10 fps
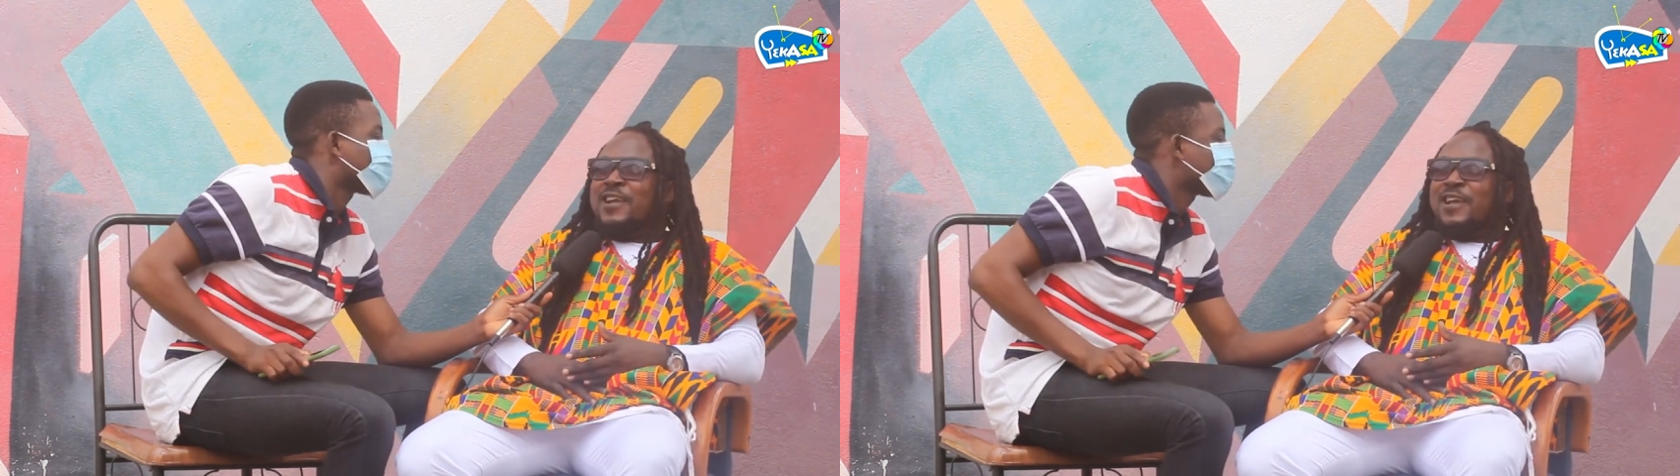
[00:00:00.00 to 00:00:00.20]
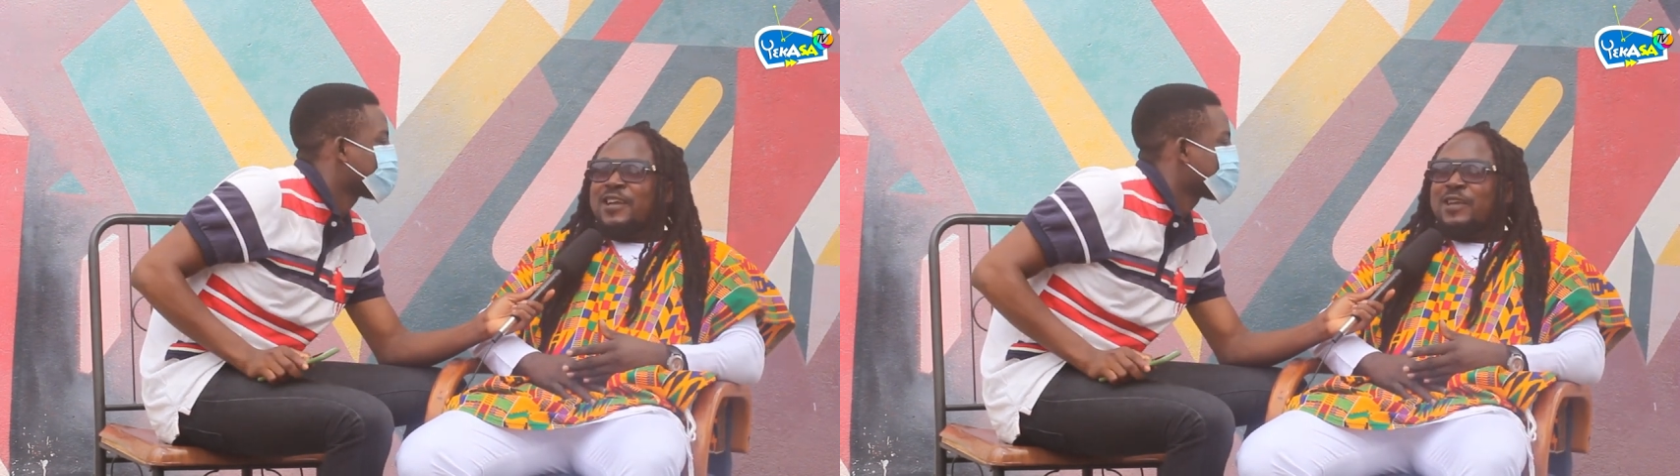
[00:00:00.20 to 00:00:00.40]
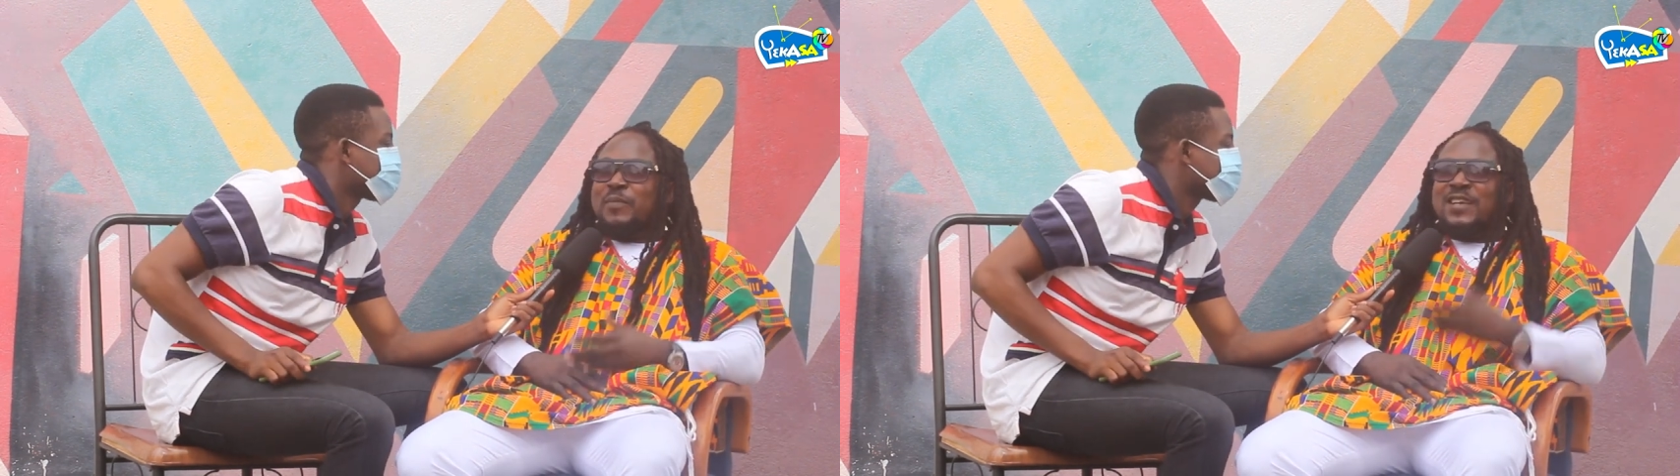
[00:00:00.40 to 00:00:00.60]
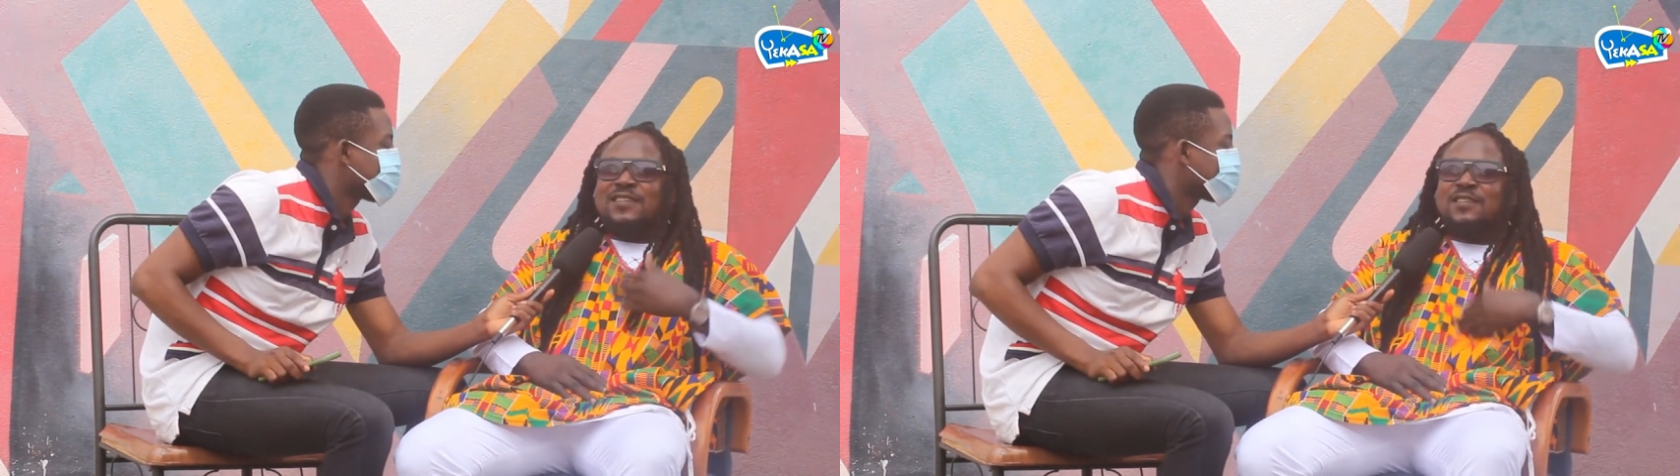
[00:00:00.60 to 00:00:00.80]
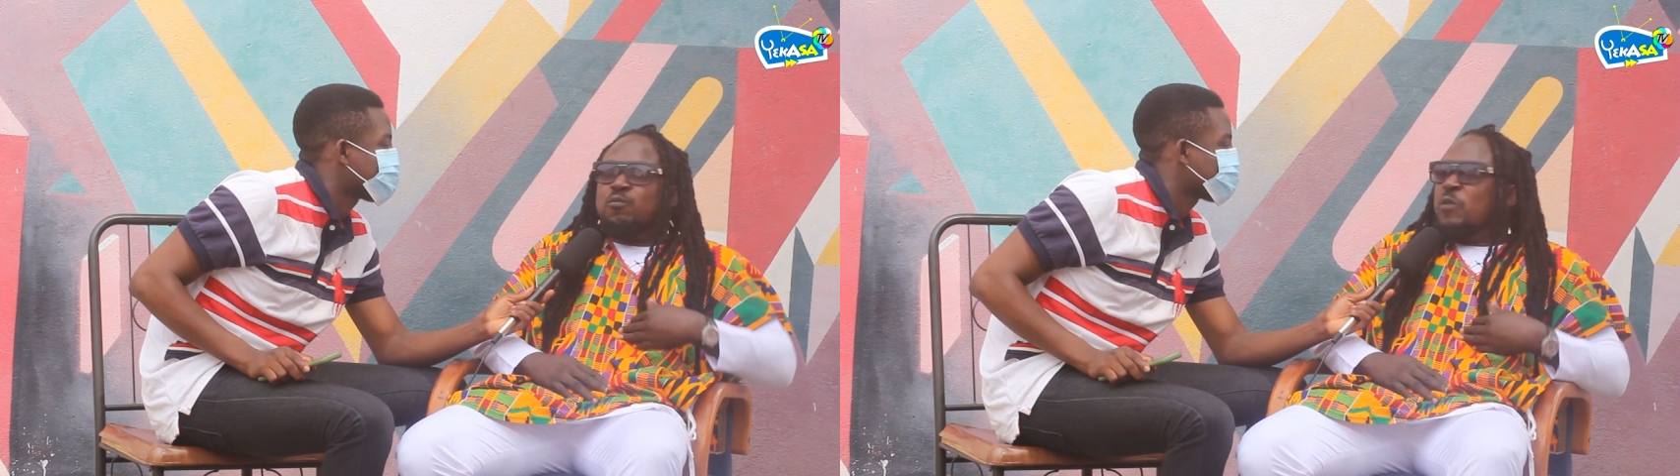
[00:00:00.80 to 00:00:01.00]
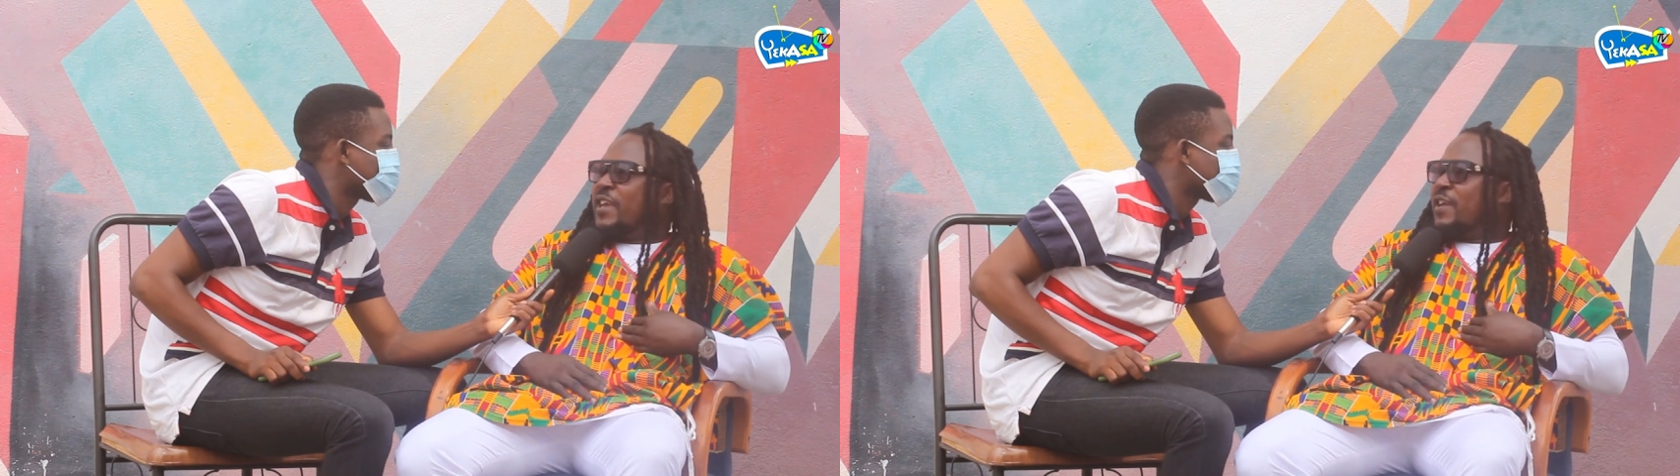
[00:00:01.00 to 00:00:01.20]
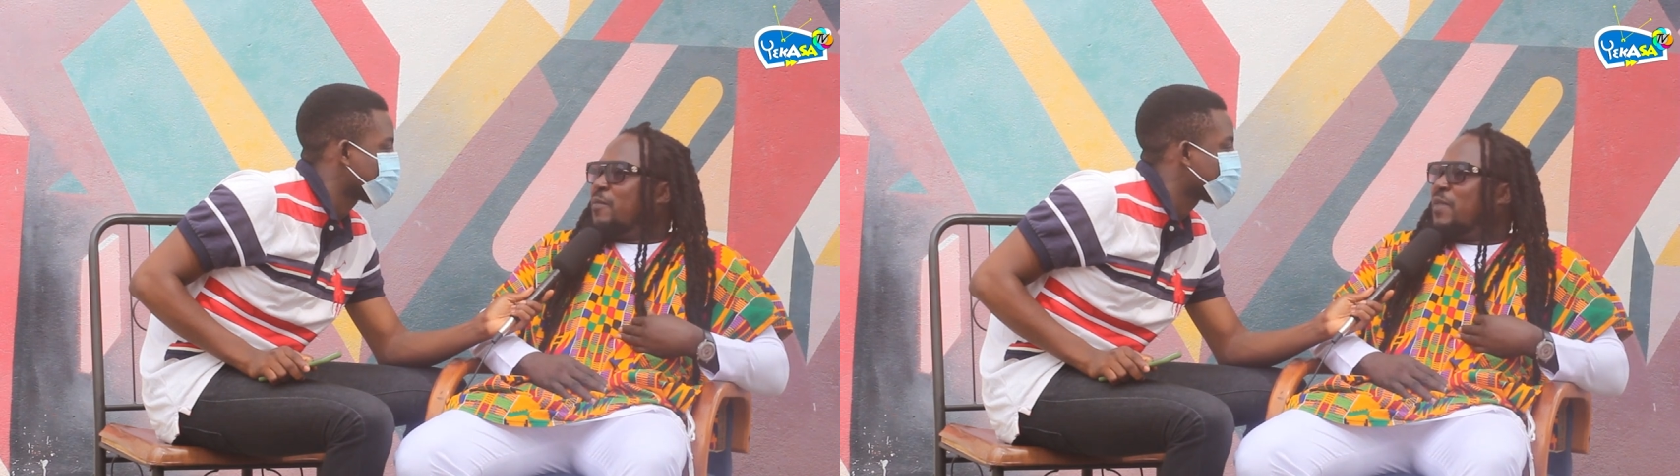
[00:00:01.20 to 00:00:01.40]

It makes us weak.